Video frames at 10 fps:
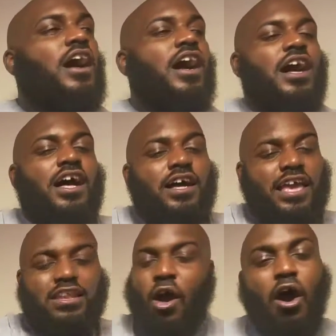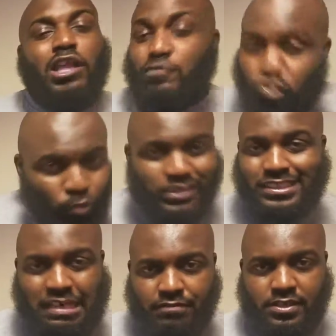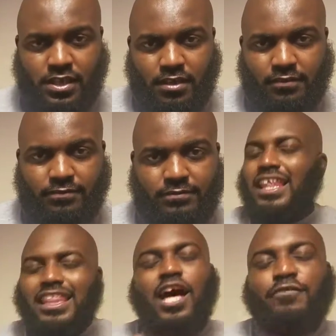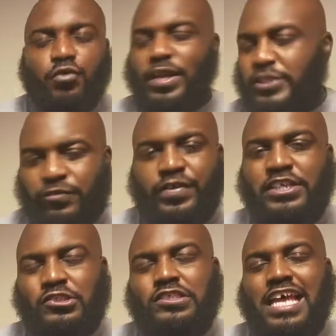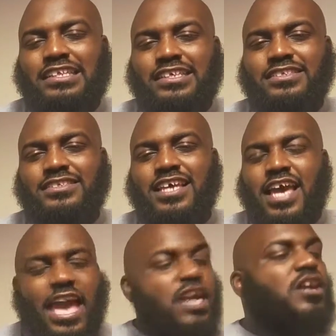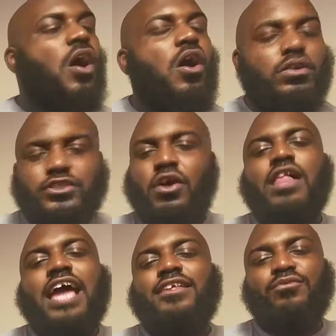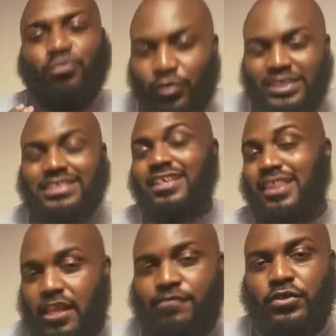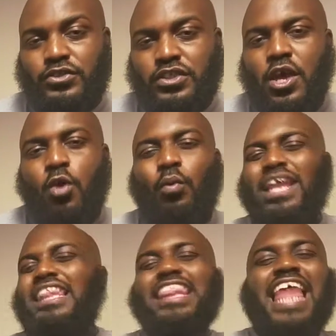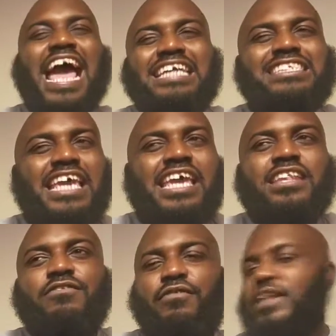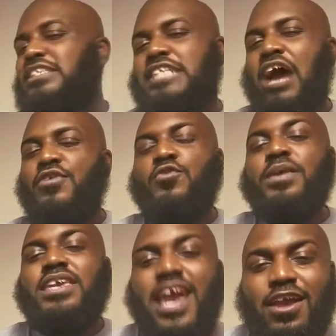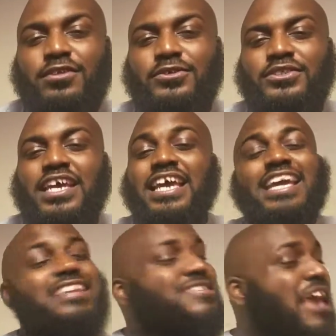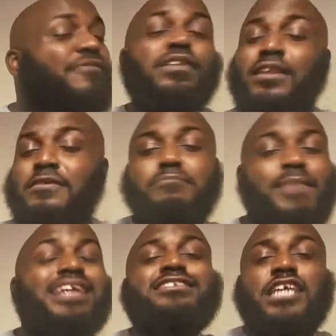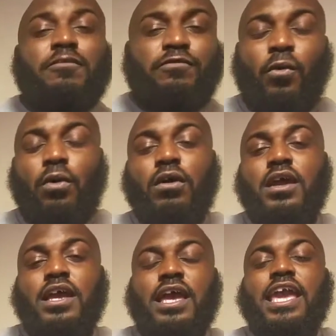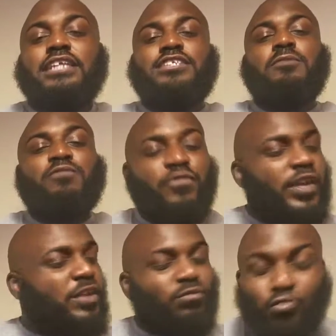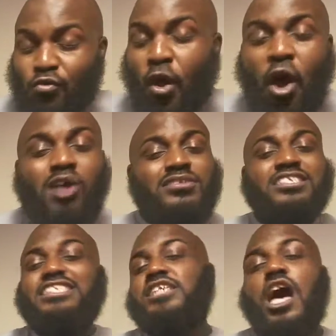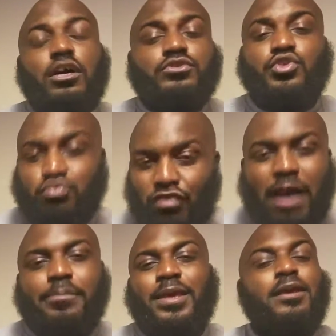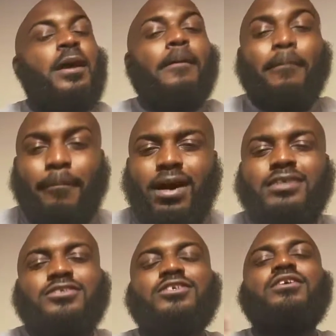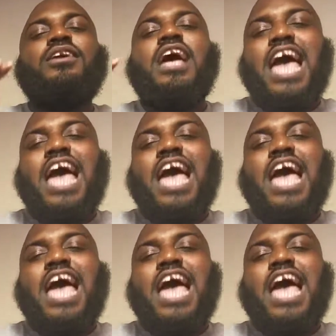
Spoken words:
in all of 2017. I love creature features like this, and Kong Skull Island really delivers. What it lacks in fleshed out human characters, it definitely makes up for in some freaking raw, jaw-dropping monster